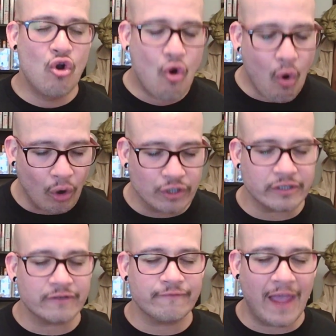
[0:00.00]

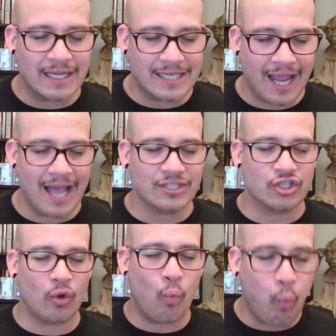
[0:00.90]
Gorgeous,
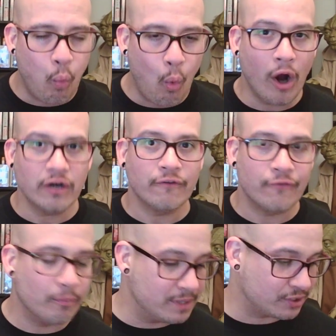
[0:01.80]
fantastic,
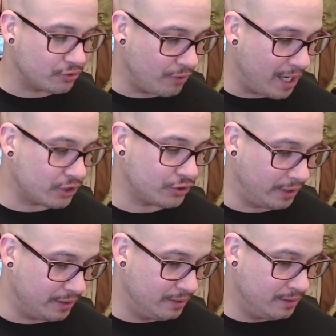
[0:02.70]
wonderful misdirection.